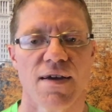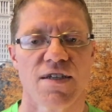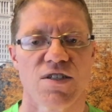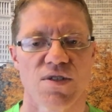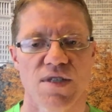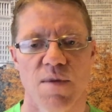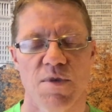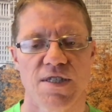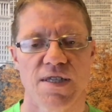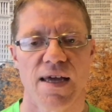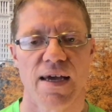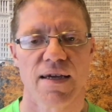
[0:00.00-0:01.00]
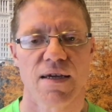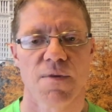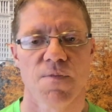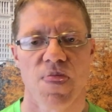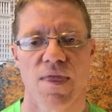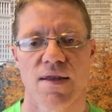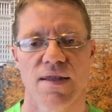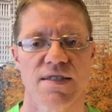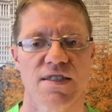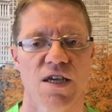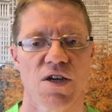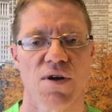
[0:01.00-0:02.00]
So it's almost like,
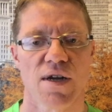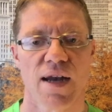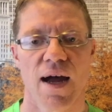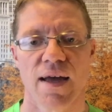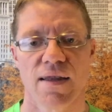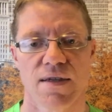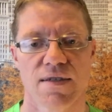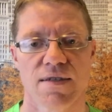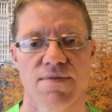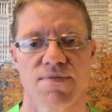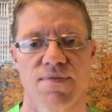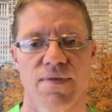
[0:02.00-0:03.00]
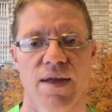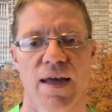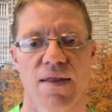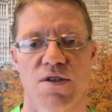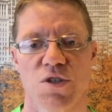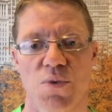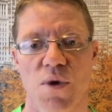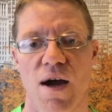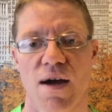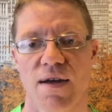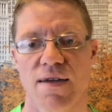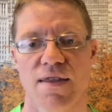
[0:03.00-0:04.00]
let's say you're on an island and there's a
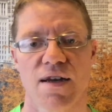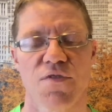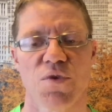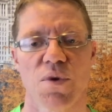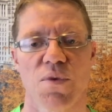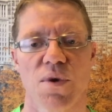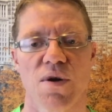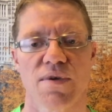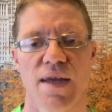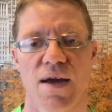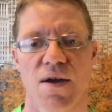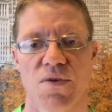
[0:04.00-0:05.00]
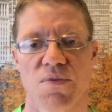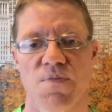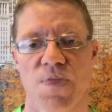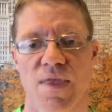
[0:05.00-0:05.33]
rock that everyone wrote down,